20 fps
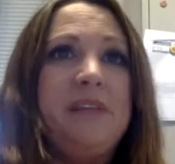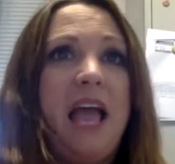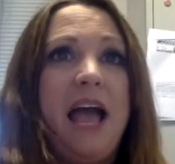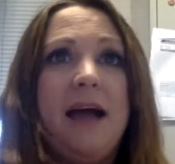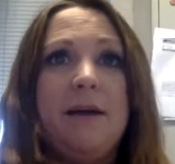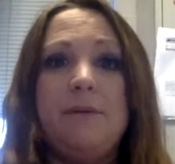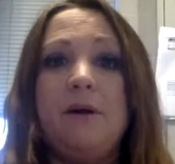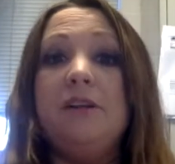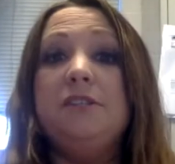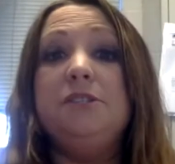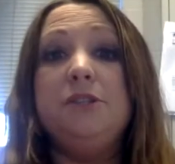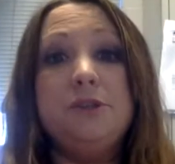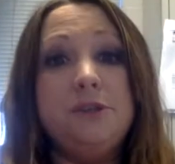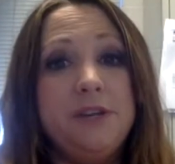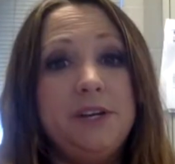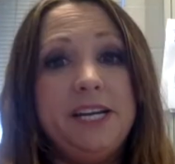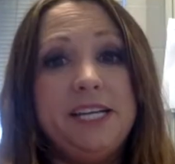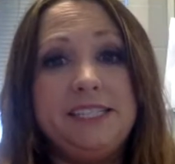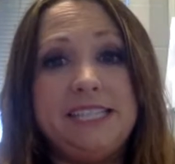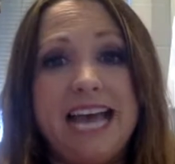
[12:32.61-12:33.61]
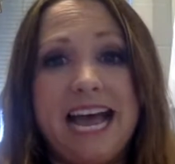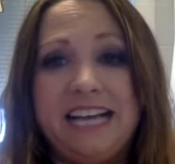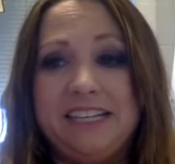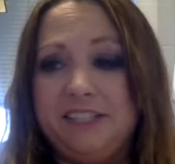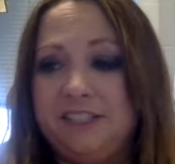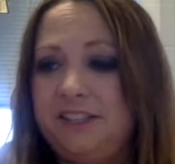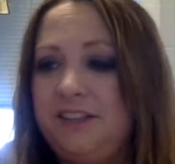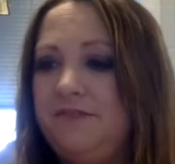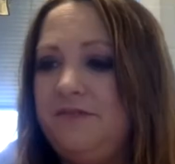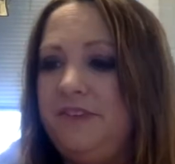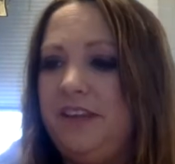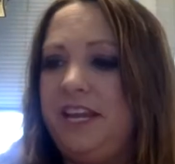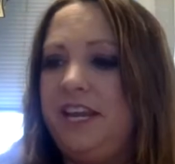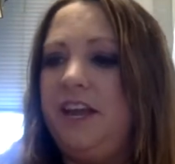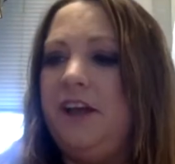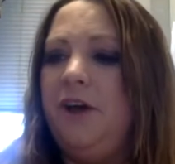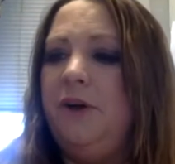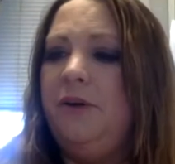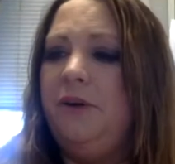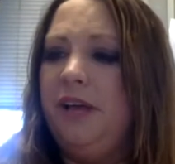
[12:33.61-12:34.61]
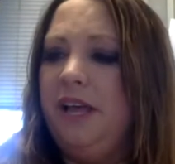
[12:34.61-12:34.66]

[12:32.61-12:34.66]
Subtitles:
I'm also going to attach the video.